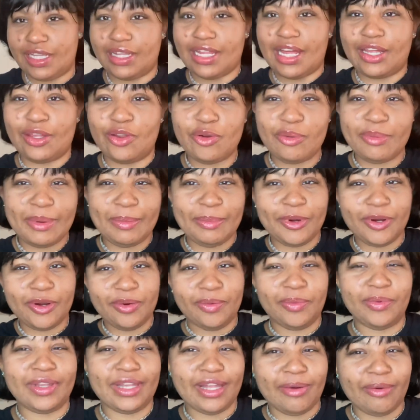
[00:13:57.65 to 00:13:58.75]
Like, you remember
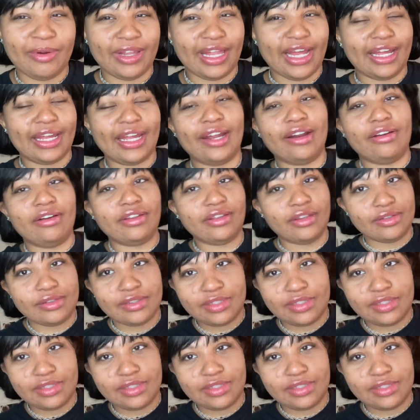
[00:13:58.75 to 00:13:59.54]
when they were like carrying those